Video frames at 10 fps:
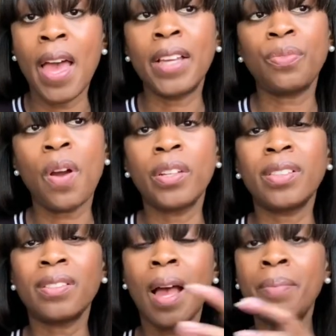as far
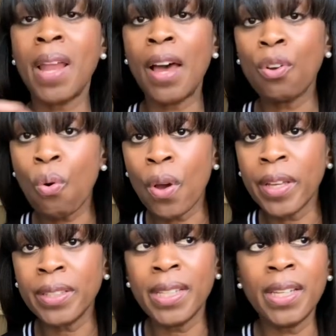as I'm not
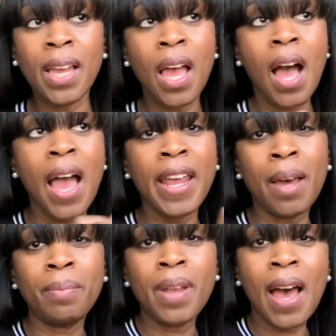oily and
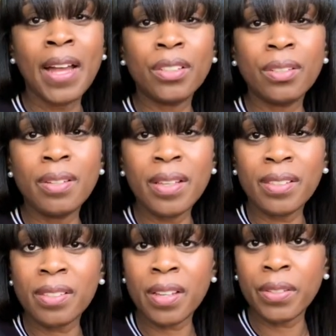I'm not
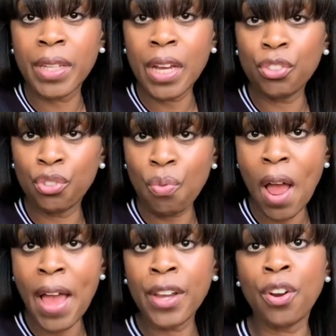necessarily a
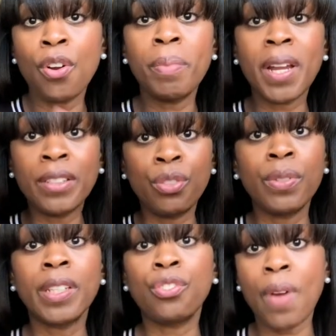dry girl, but I do
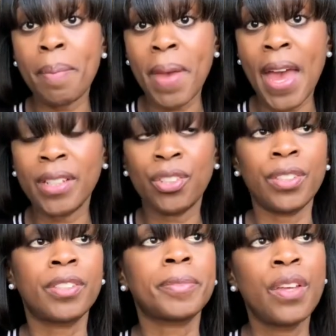get dry
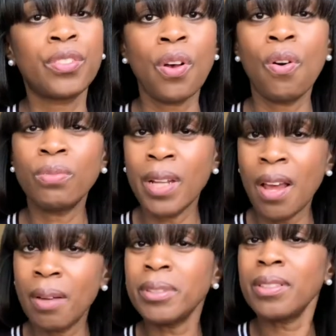patches. So, you
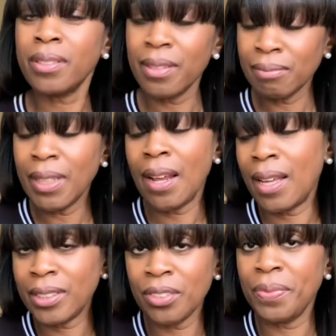know, I was just looking, you
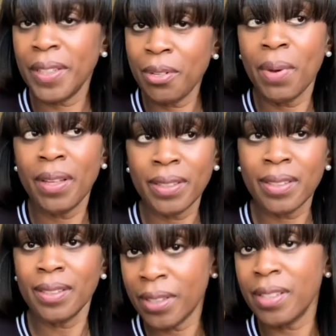know, I just figured, well,
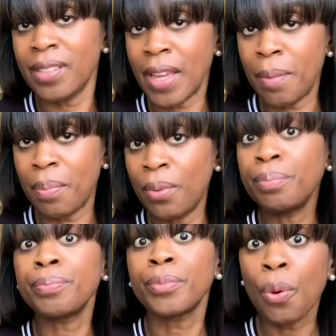it's a, it's a
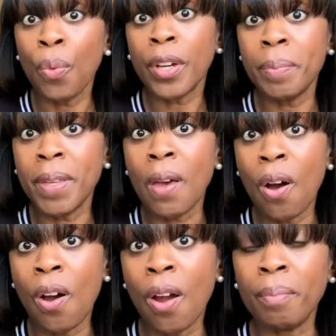sample. What could be the
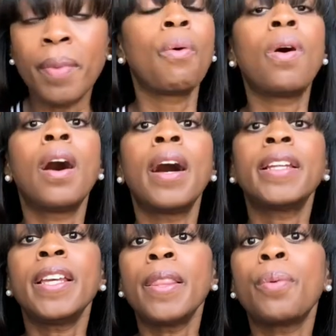harm? Well,
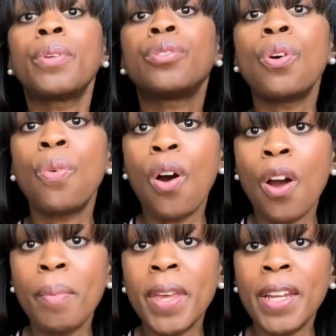honey, there was no
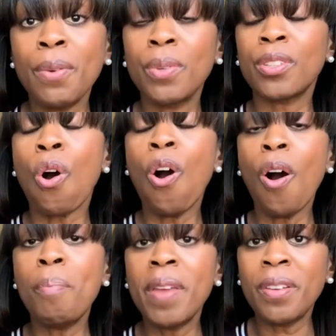harm and it was
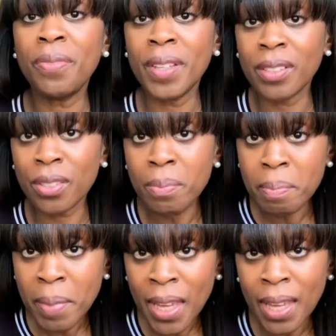all benefit to
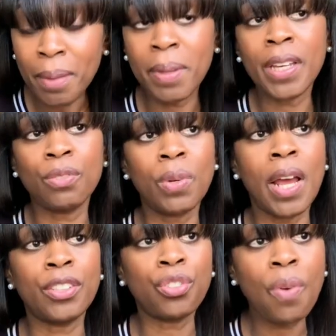me because when
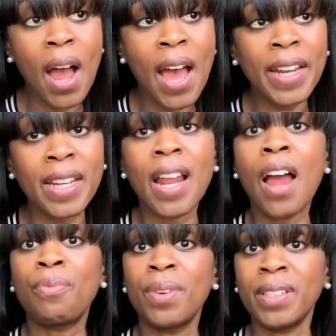I tried it,
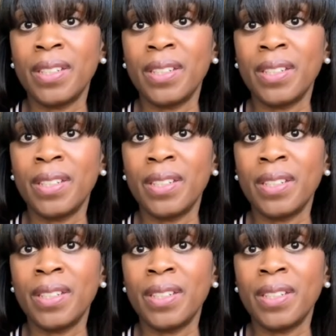I really